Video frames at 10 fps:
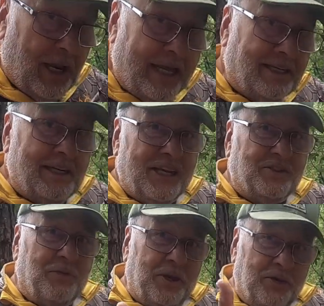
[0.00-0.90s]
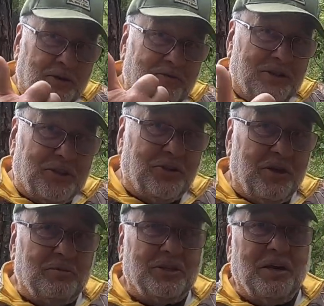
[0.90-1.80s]
like today's video, give us a
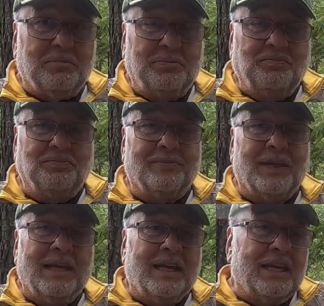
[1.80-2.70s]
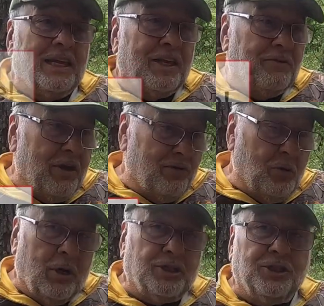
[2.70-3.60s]
thumbs up. If you have
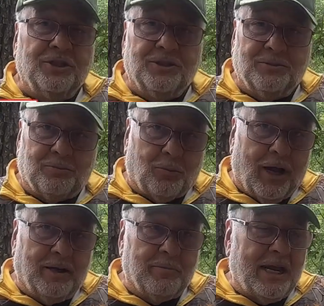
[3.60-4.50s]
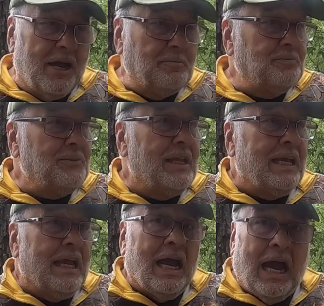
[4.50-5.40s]
questions, write them down.
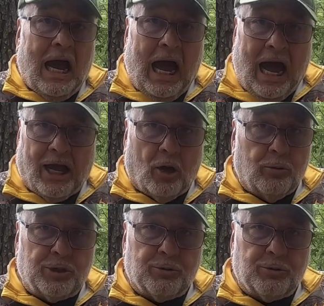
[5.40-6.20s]
I always